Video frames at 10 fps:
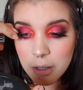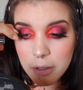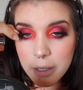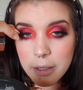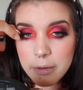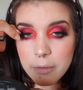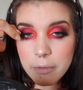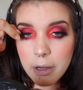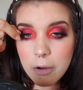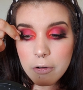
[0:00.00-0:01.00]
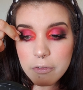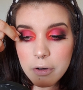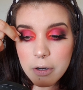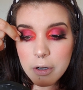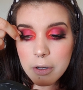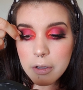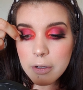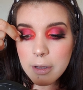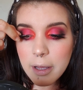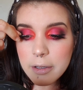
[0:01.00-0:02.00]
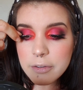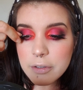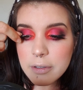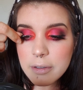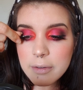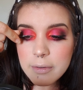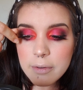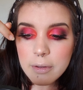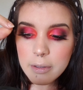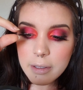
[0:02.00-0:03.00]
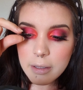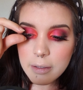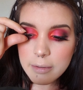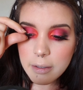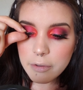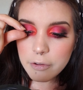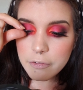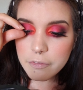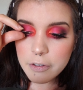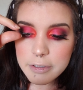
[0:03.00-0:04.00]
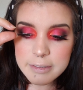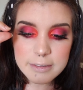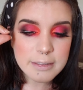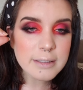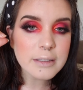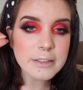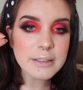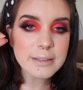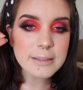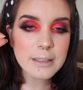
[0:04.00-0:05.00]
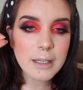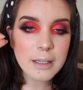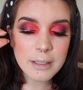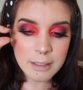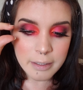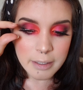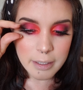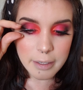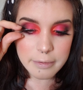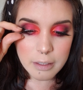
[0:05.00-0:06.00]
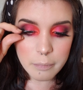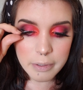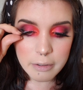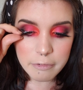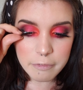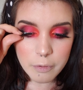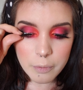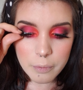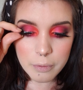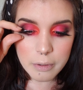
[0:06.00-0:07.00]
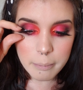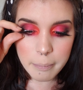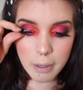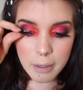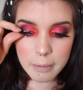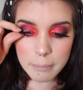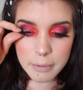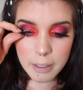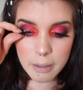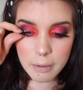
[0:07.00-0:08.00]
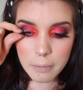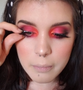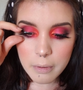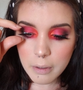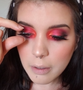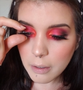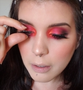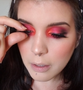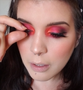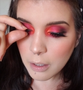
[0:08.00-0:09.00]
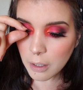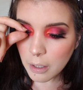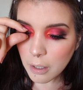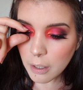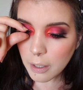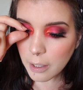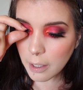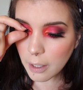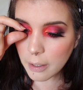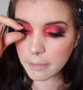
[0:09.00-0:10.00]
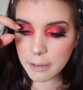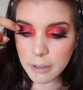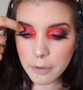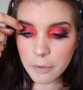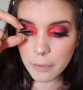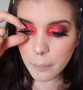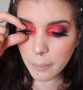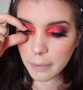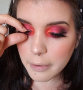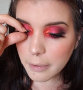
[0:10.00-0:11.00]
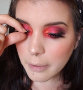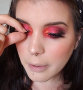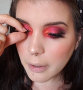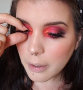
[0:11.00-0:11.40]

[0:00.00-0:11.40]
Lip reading: Okay, so right over your lashes, get the center first. Center is snug, and then we can fold the bottom down and the inner corner.